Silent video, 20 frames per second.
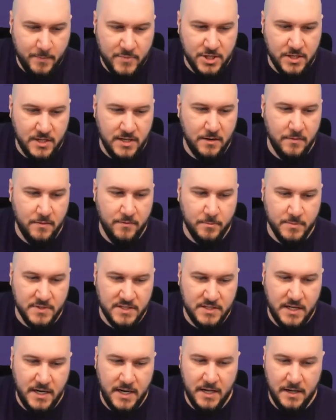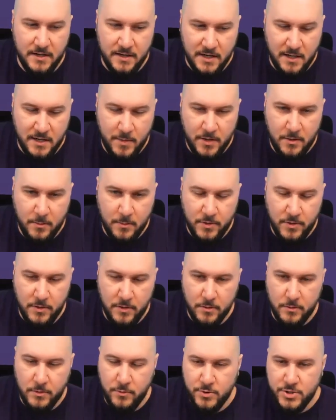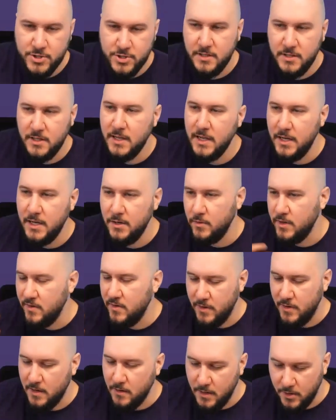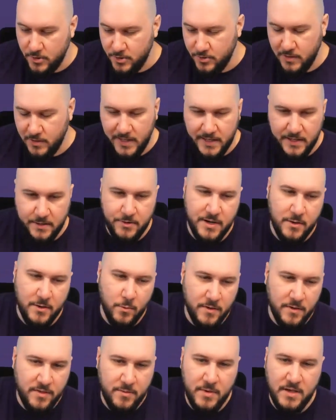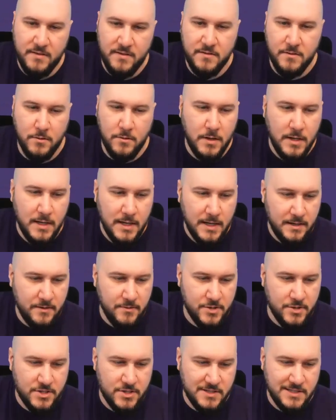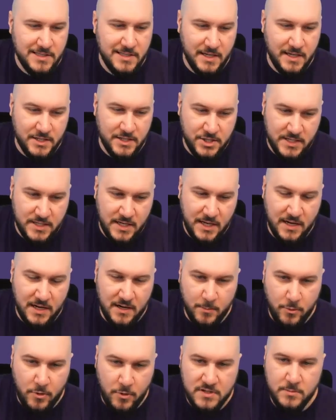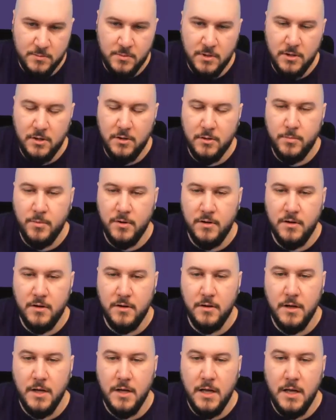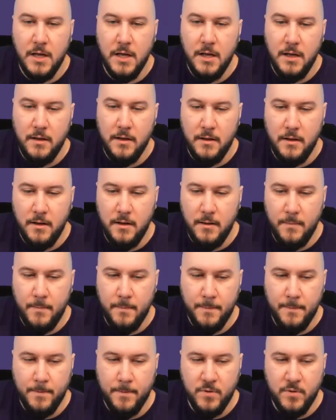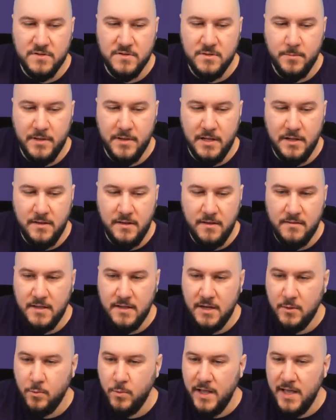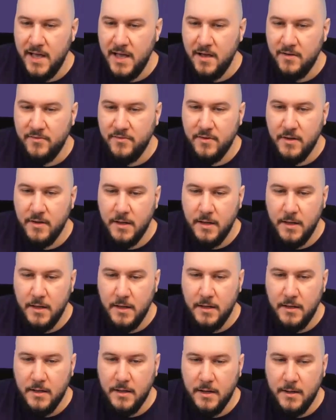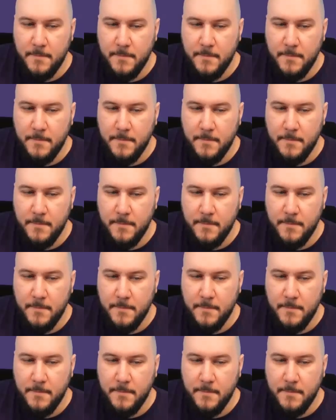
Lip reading: here from static and dynamic occlusion. I don't have an articulator here with me, so there's just like a static and a proximal possibilities that we have. Yeah.